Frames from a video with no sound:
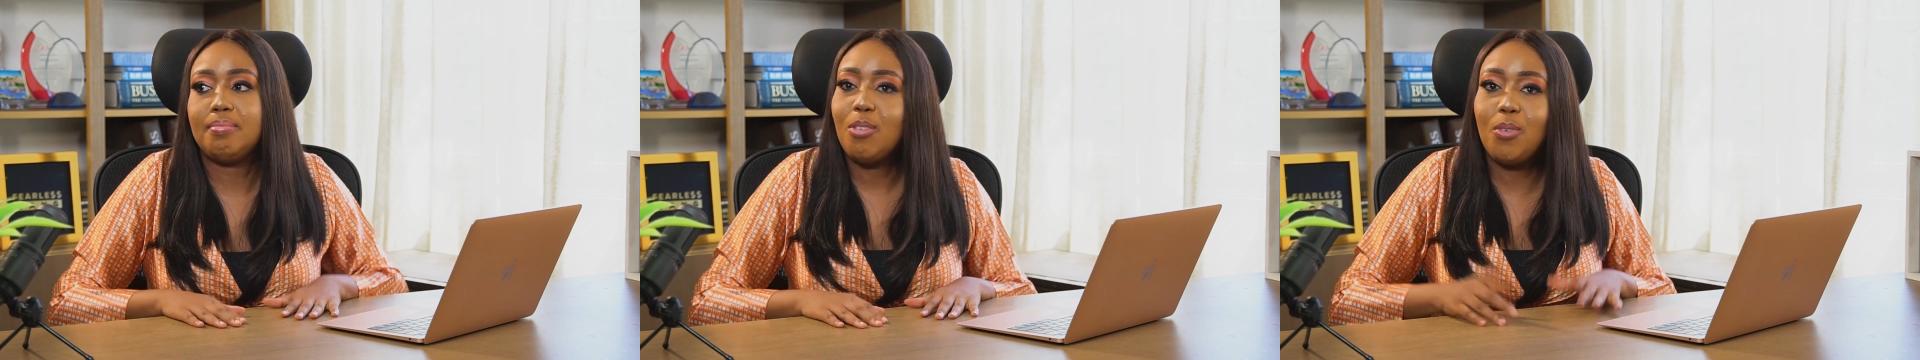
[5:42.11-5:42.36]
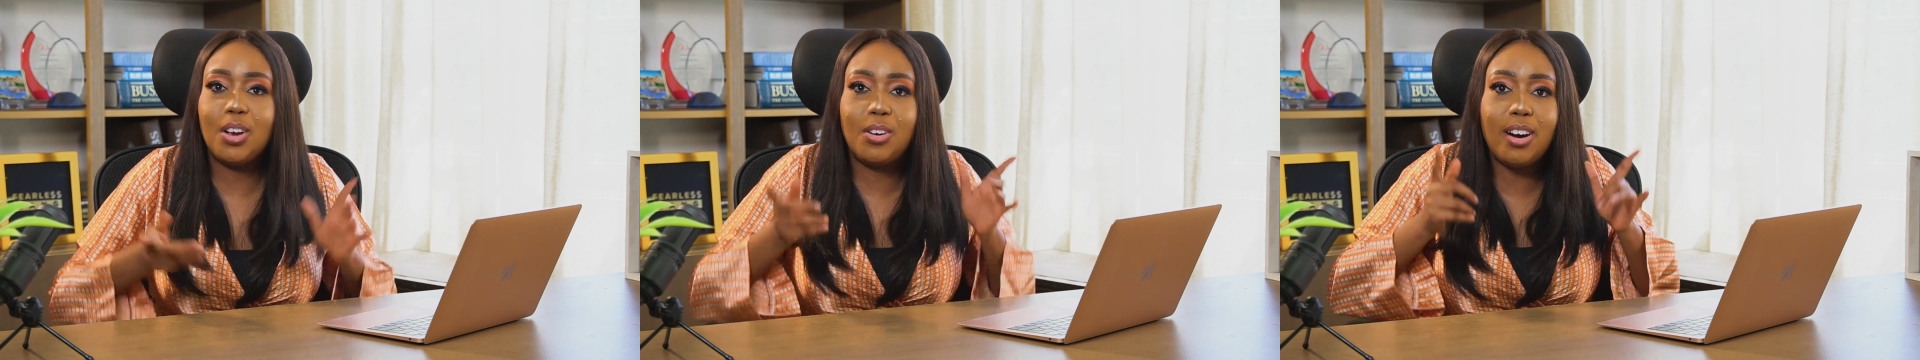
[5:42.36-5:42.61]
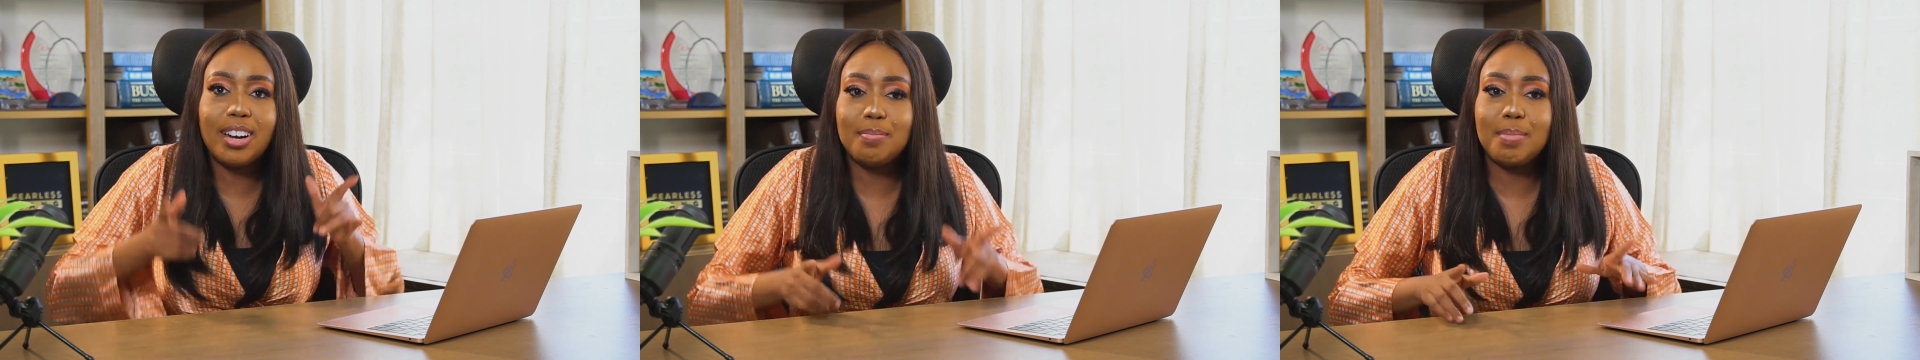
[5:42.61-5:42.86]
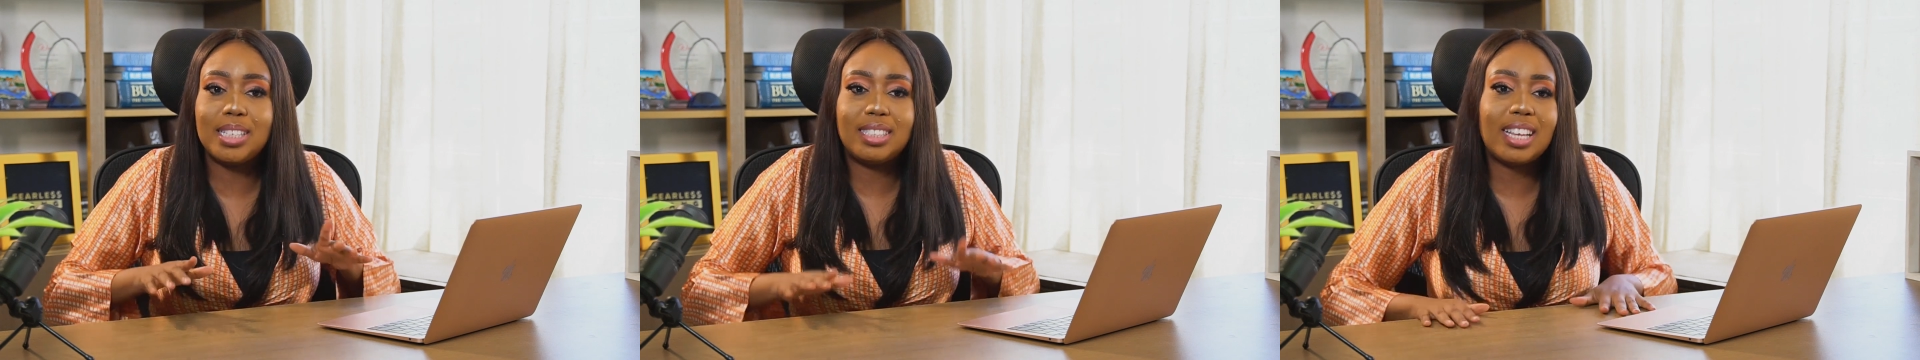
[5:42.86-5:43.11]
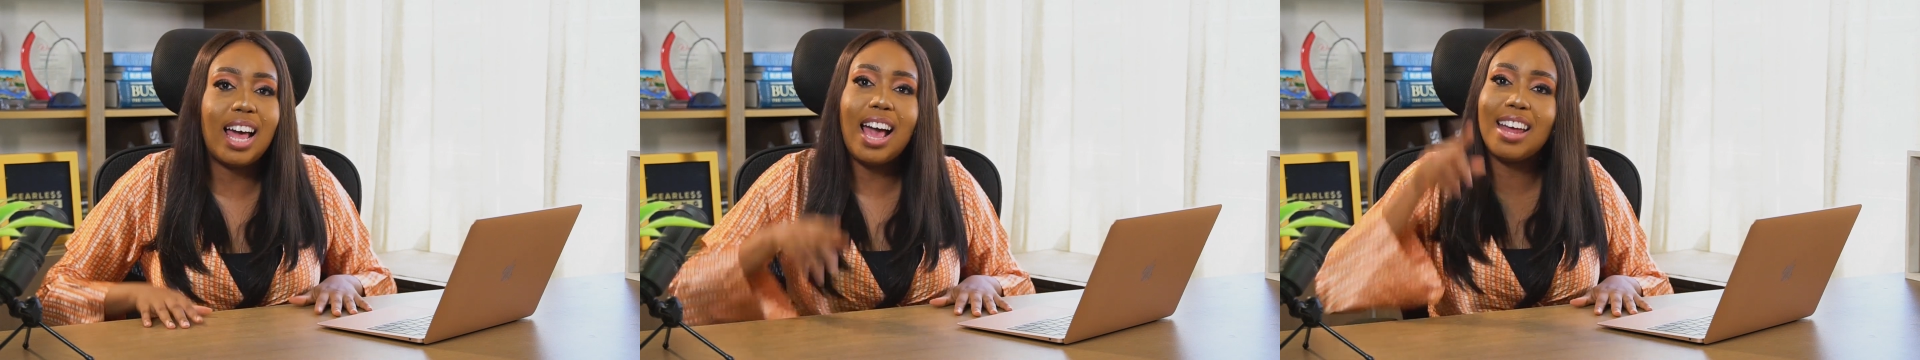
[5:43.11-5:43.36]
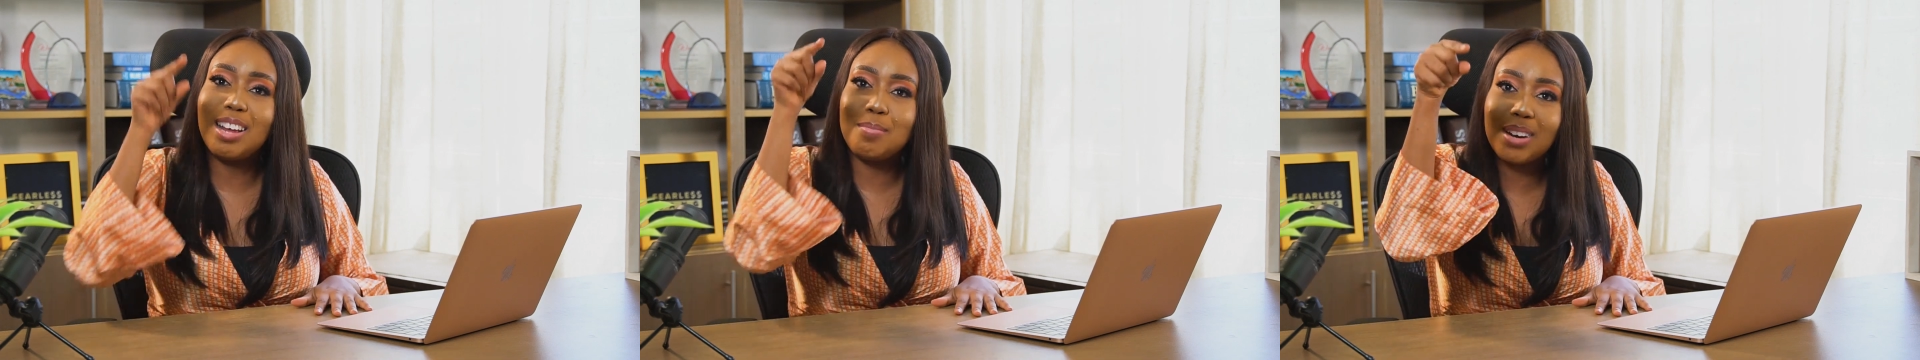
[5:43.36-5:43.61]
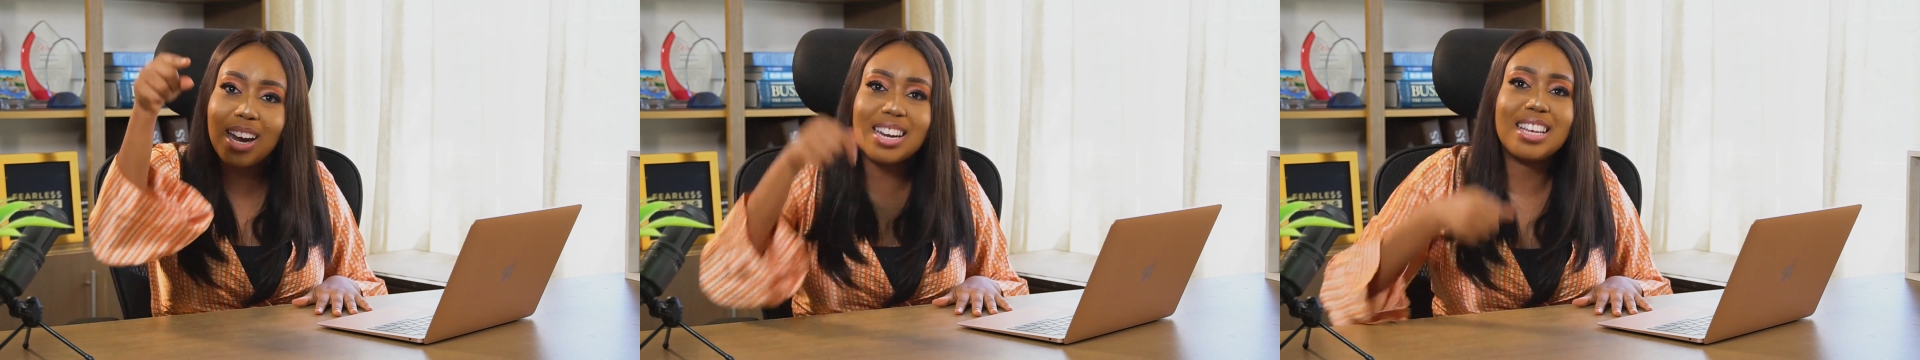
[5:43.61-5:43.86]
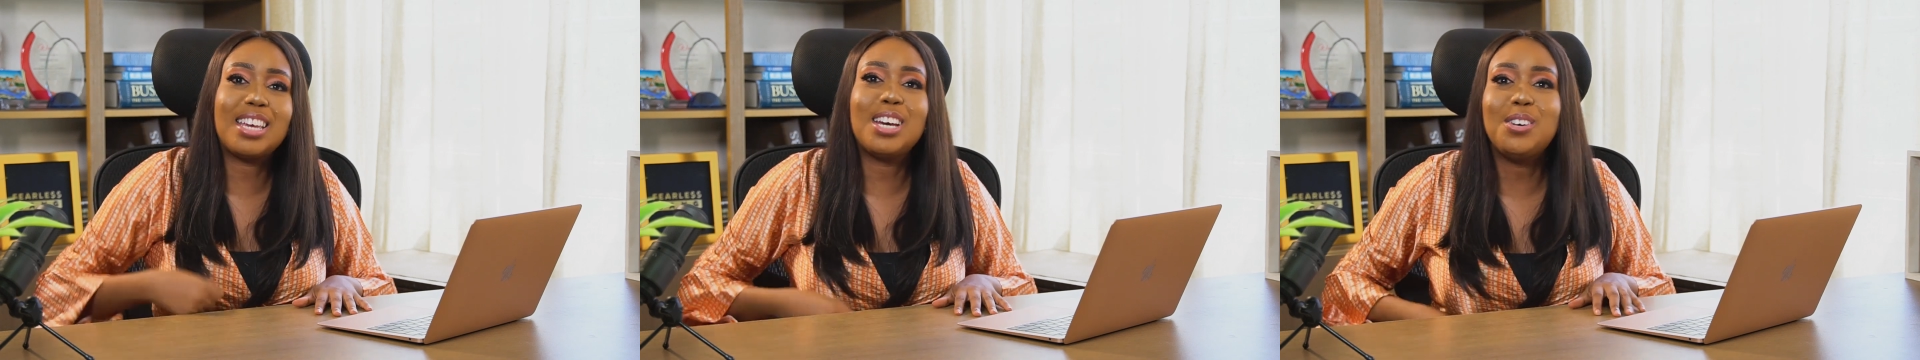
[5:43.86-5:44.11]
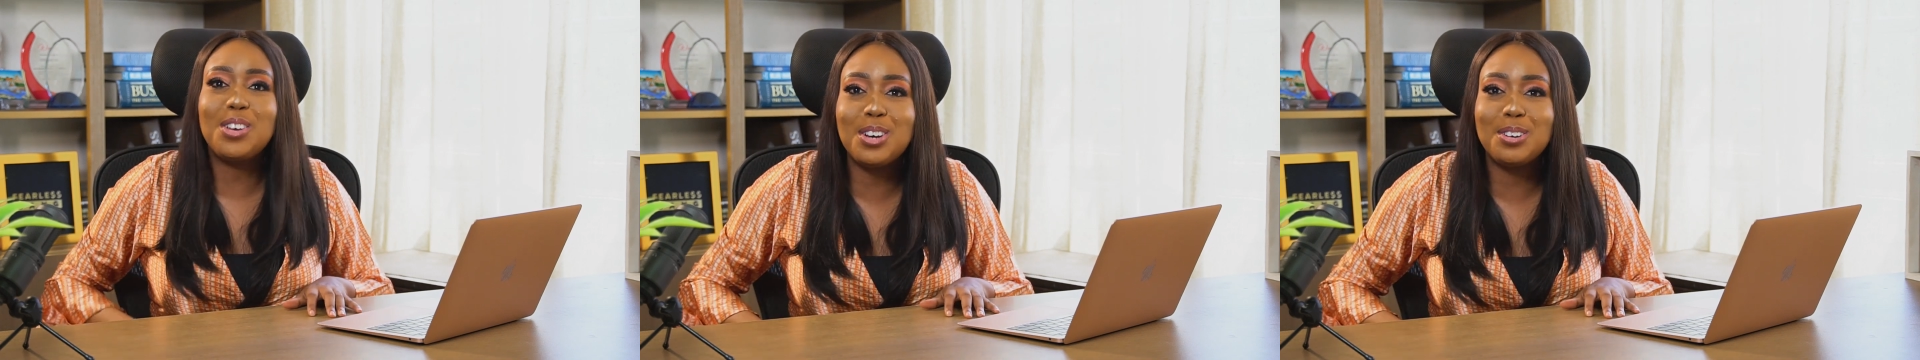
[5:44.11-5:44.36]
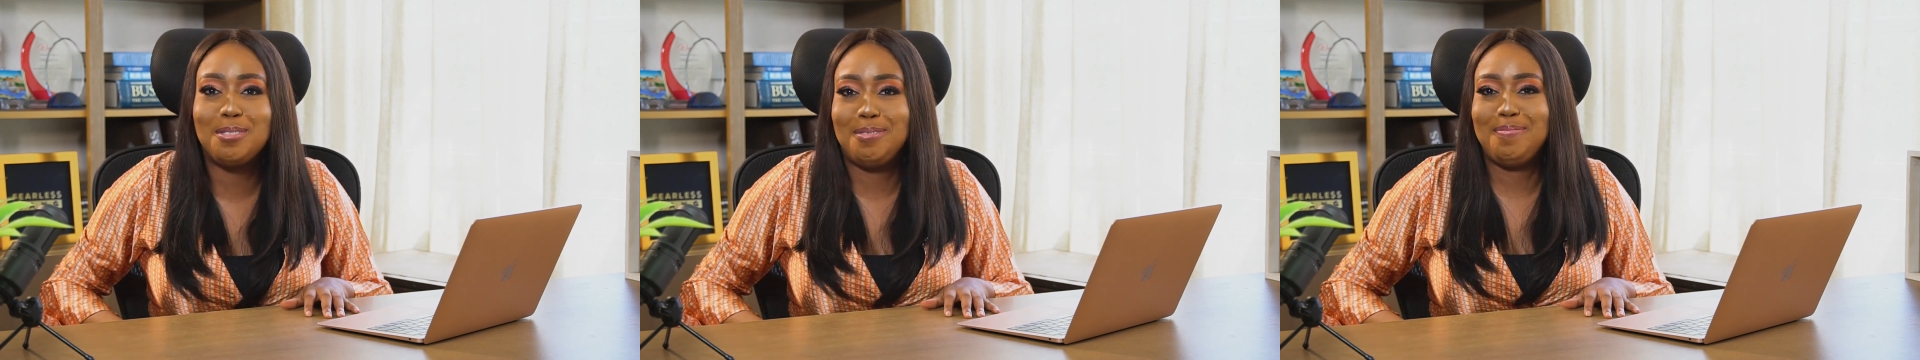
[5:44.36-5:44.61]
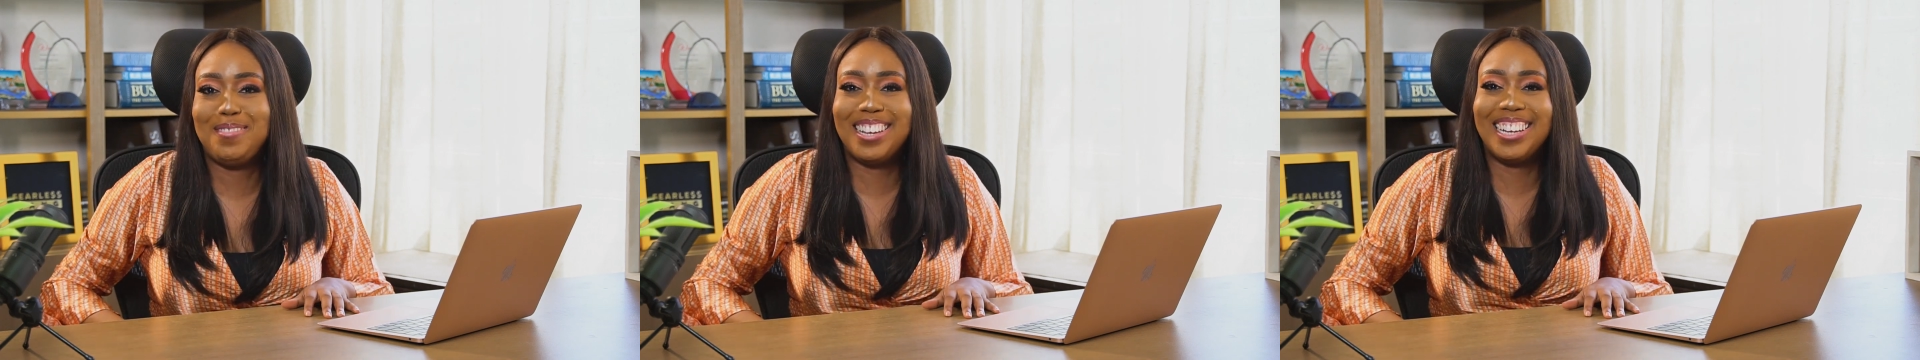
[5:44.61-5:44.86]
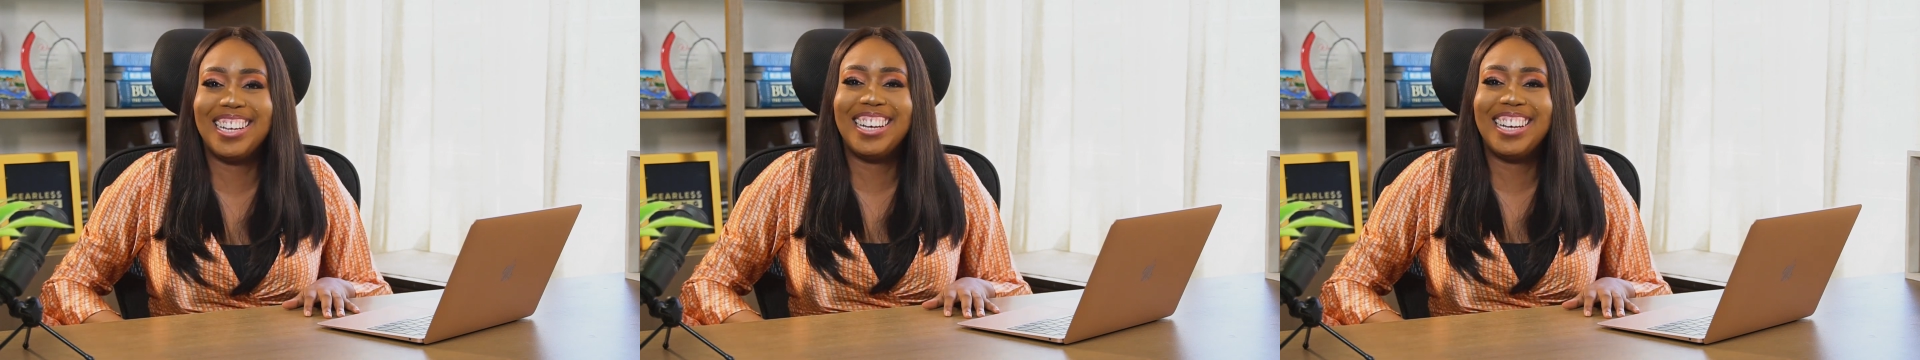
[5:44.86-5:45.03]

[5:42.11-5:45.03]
with God on my side, I'm gonna kill you. All